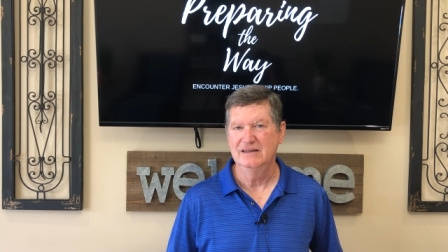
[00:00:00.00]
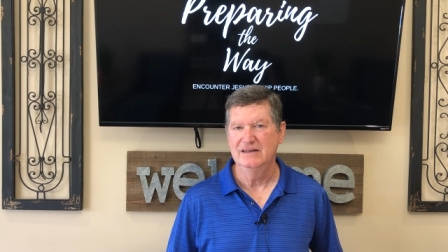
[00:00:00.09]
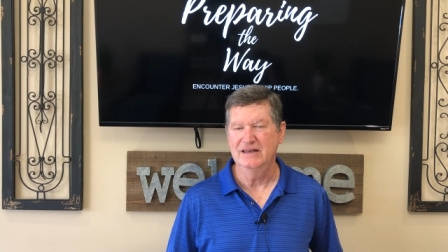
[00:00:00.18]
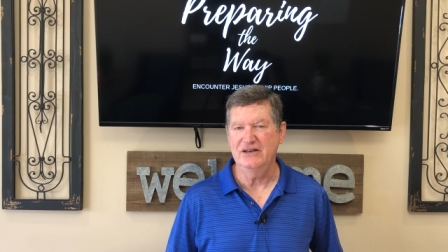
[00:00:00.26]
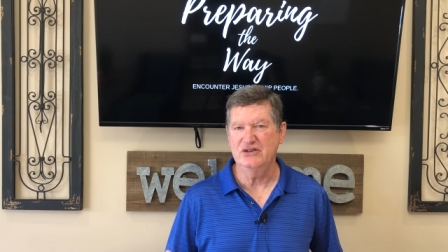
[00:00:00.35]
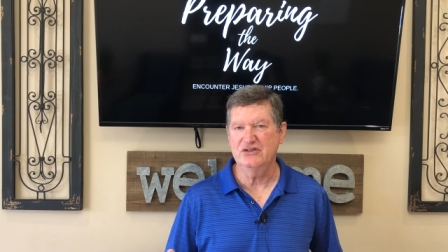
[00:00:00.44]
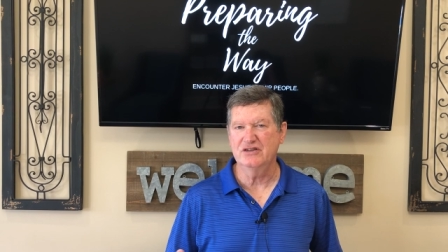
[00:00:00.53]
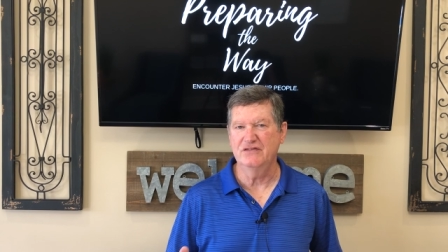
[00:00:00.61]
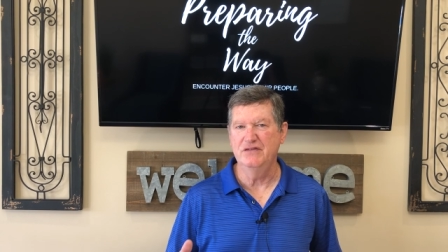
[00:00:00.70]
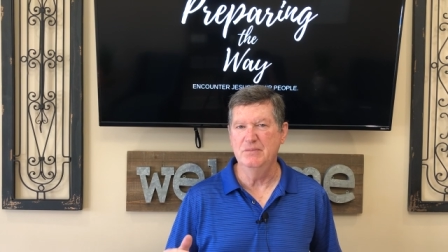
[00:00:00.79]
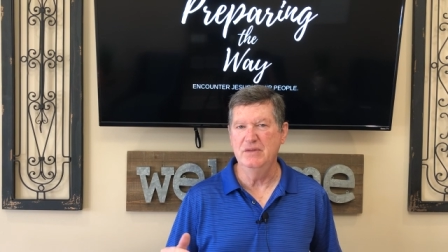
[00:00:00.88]
not just a
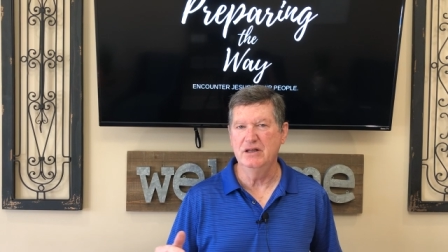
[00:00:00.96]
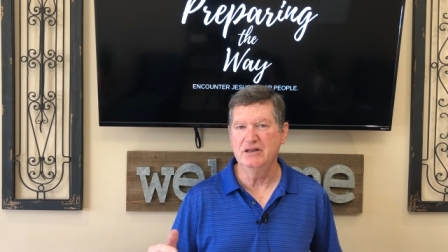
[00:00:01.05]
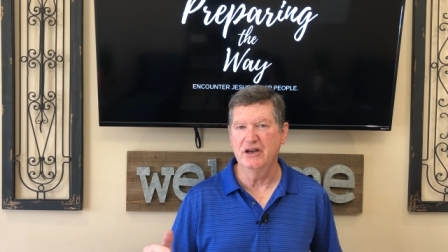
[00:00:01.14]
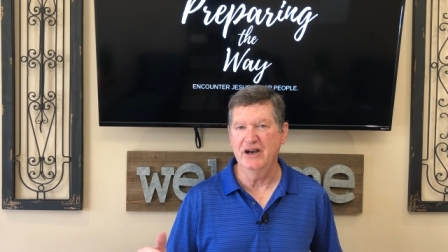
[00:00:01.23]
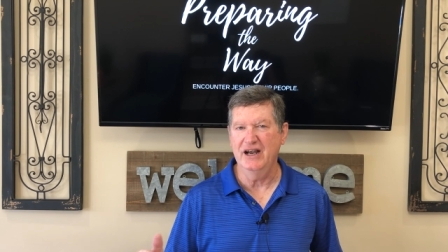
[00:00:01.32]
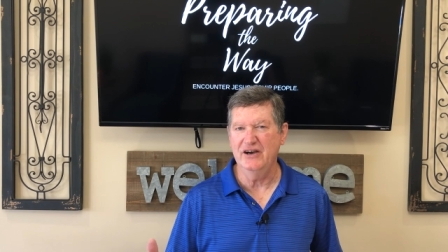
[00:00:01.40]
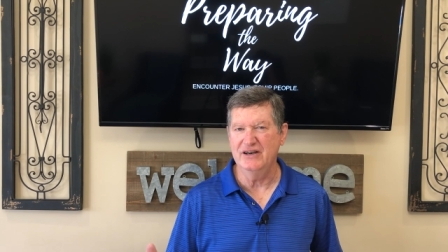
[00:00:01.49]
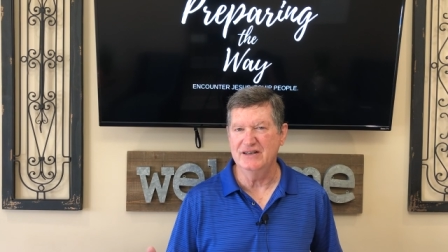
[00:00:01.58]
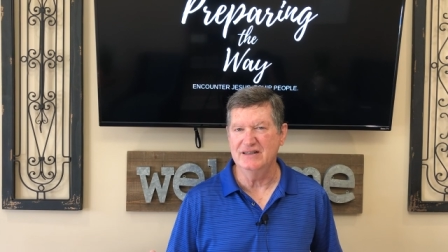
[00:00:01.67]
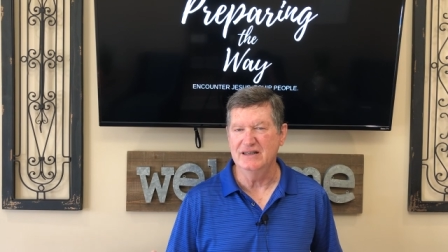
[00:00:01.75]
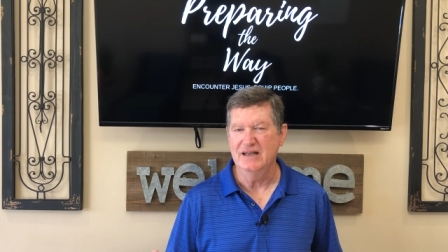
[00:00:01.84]

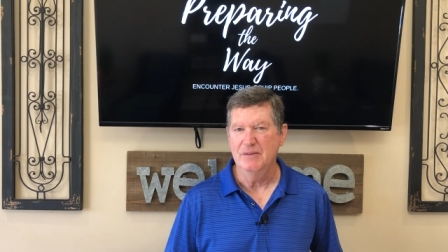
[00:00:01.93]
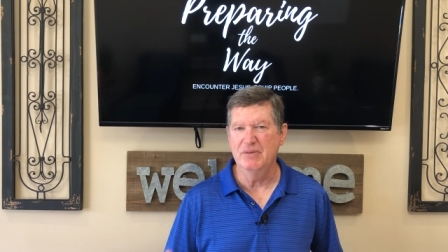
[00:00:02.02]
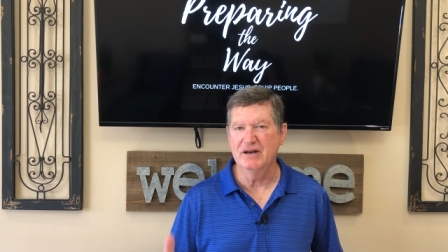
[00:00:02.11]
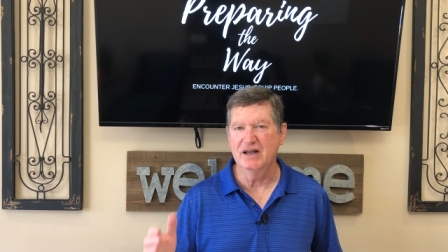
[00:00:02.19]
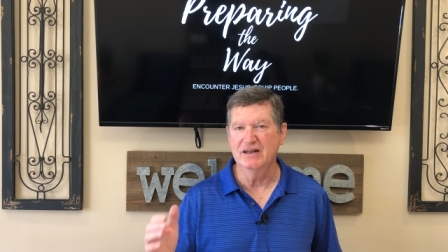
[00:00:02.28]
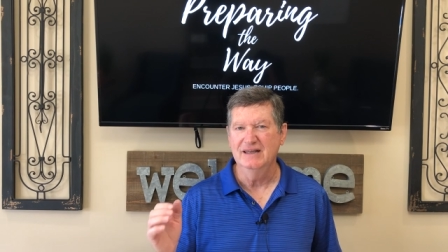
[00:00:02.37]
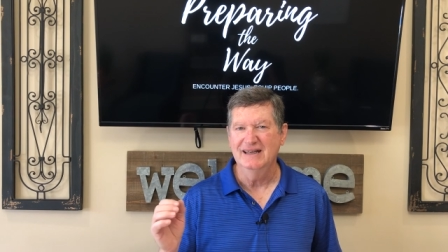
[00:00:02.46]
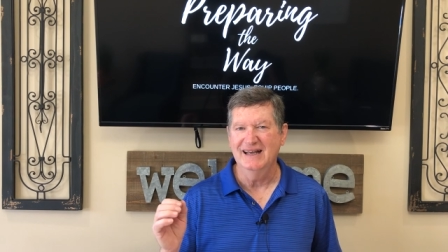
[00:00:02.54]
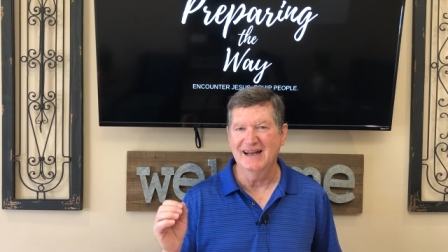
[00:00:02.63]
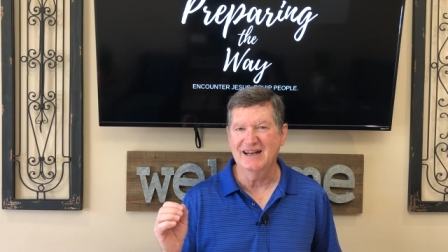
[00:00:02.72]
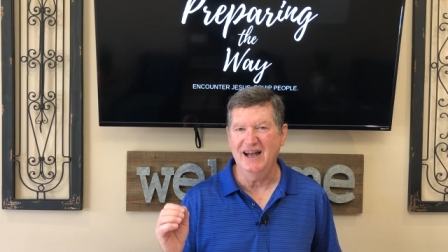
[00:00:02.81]
familiarity, but a,
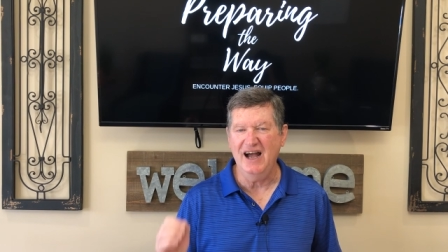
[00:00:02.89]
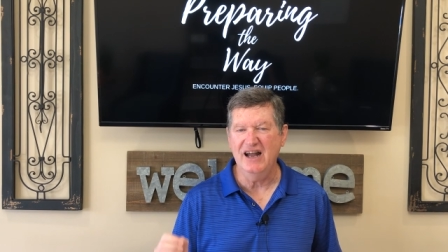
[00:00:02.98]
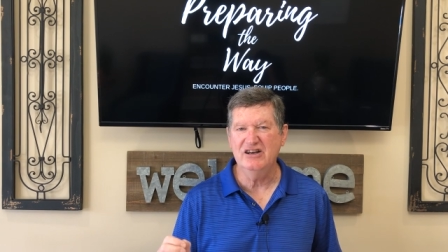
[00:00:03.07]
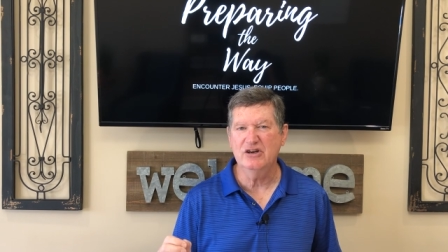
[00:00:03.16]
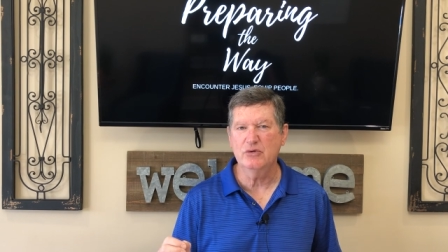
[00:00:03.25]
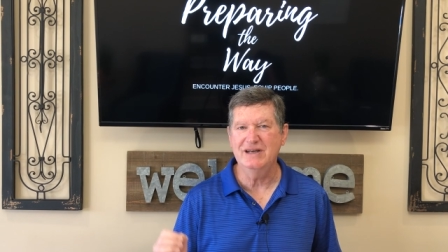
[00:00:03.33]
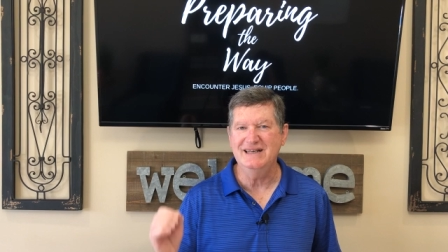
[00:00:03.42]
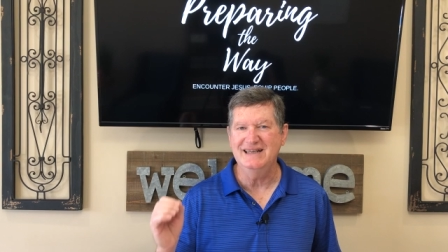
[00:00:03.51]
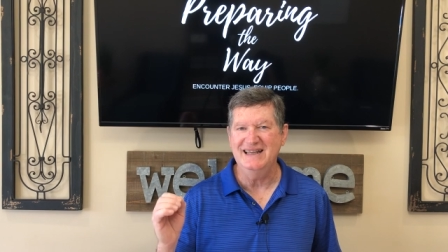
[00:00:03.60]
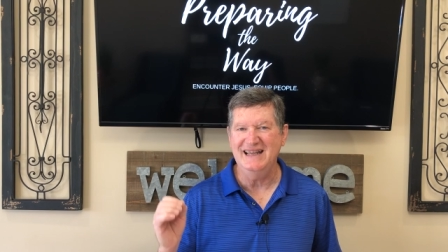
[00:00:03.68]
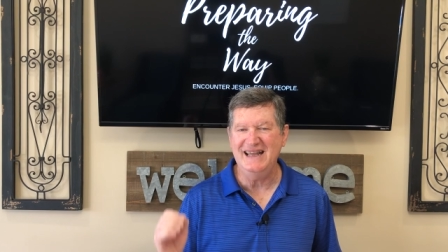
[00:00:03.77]
a
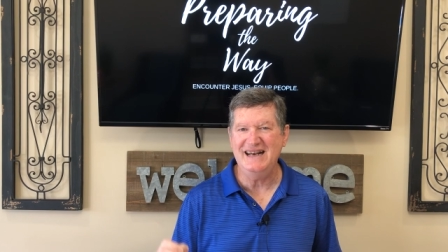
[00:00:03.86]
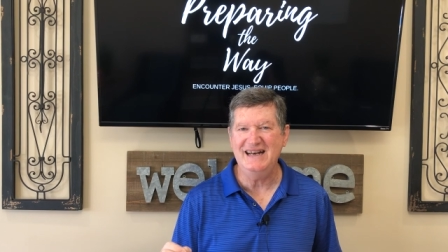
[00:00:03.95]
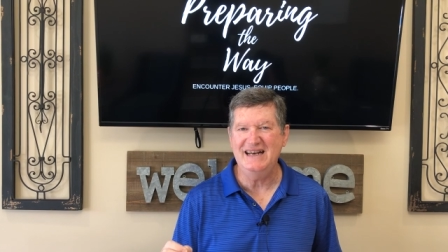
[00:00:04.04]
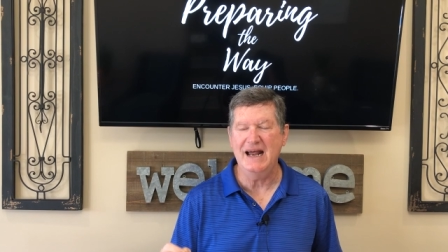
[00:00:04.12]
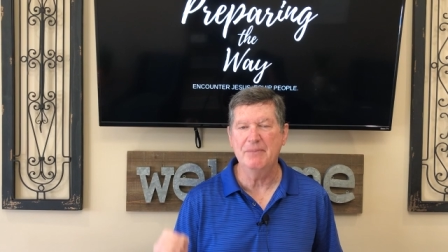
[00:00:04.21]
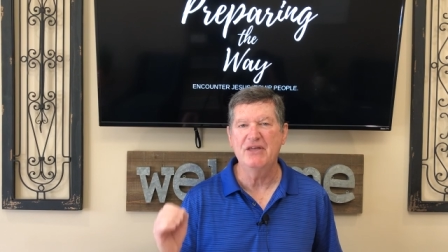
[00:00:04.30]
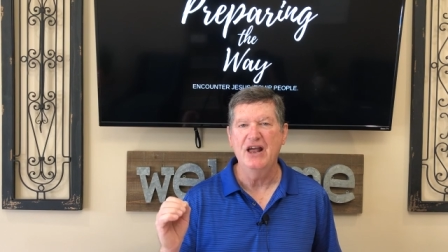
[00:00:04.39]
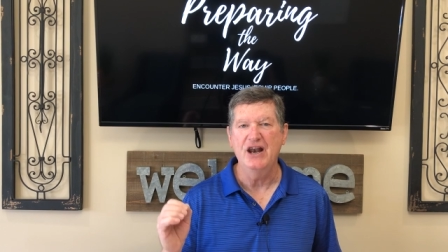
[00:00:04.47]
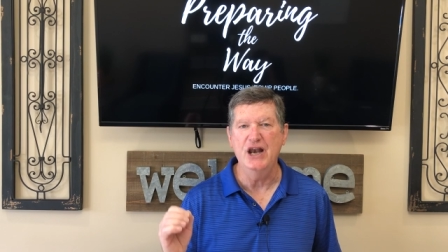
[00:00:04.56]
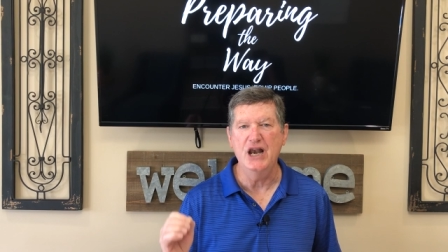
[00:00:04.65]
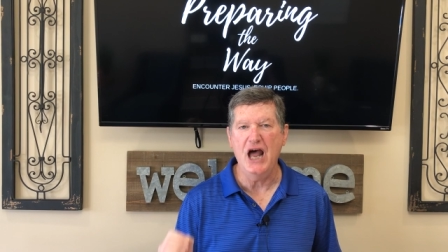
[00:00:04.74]
concrete, in
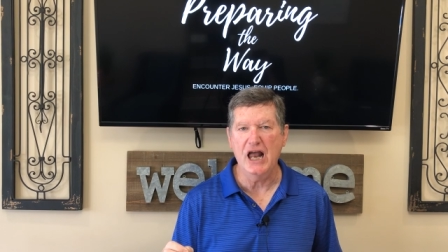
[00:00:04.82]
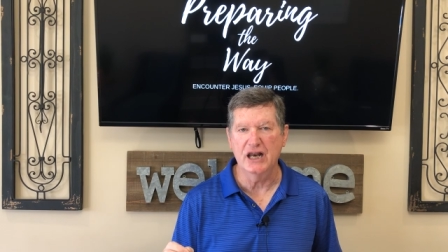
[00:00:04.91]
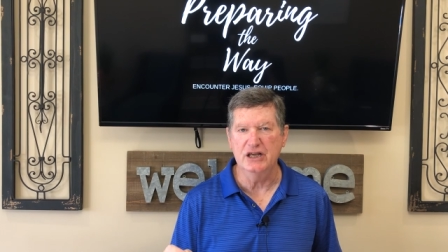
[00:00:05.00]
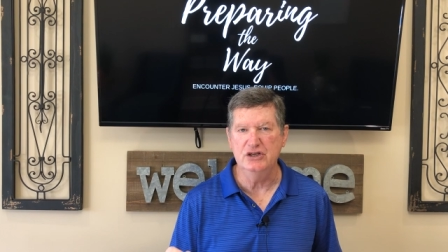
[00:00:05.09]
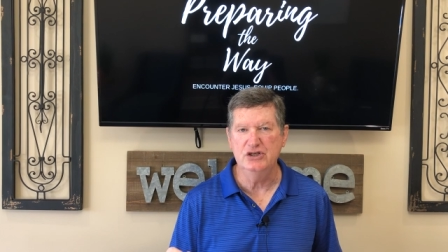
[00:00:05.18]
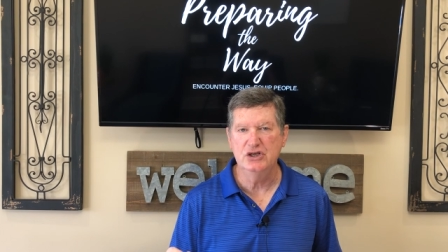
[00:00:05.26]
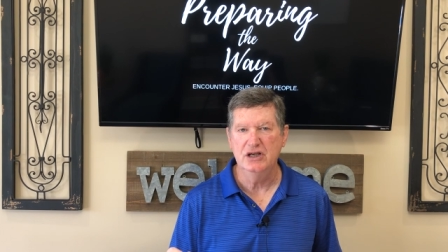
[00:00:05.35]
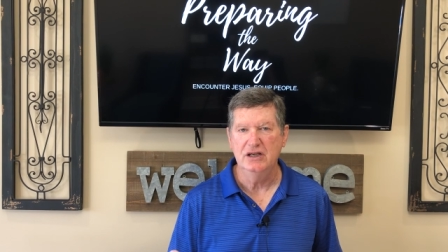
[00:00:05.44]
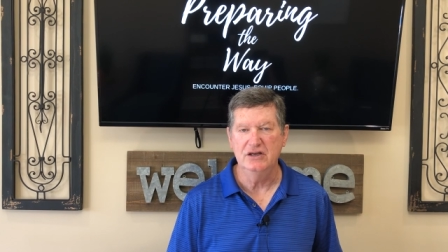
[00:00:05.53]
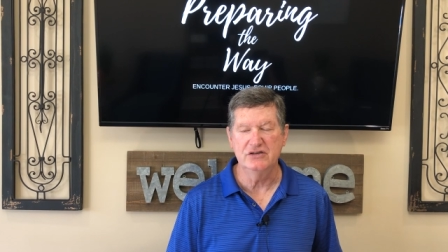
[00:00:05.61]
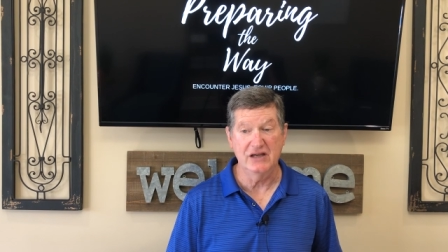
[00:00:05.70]
depth knowledge.
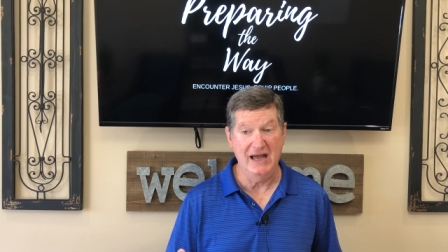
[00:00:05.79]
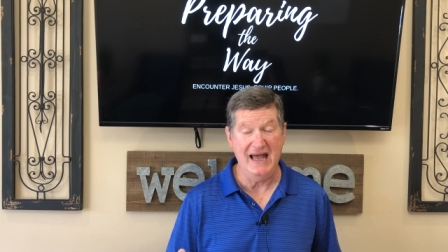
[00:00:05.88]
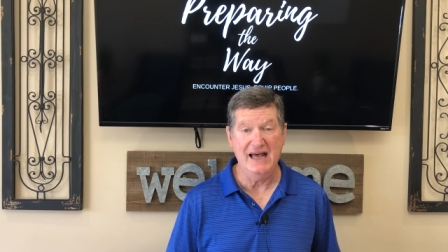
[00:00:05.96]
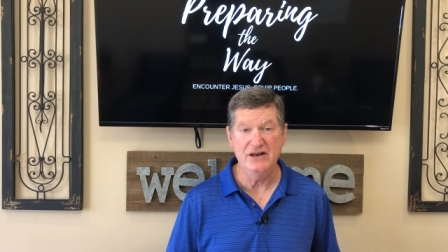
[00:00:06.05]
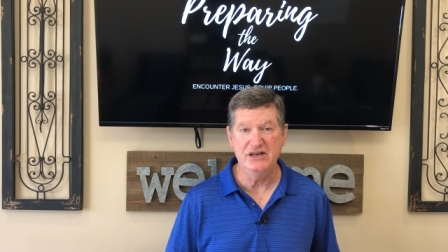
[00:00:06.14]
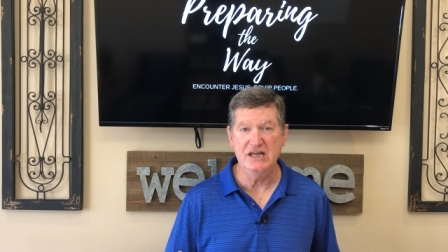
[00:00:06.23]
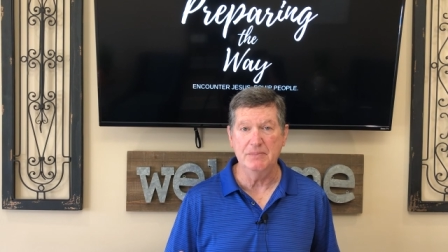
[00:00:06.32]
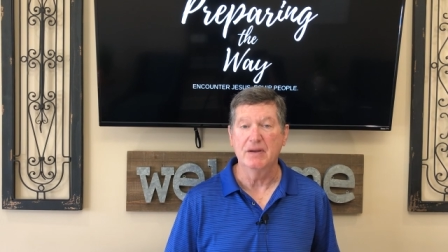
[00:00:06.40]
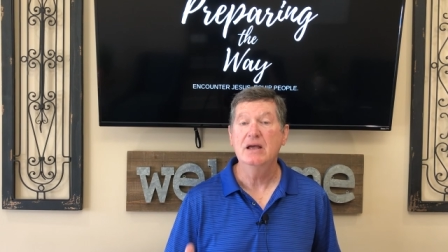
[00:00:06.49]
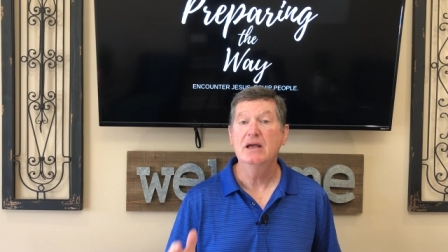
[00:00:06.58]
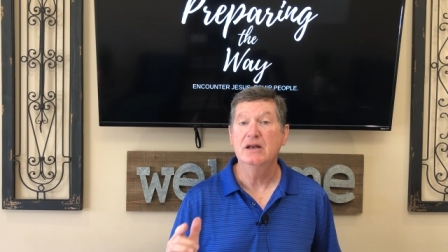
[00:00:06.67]
You say, How deep?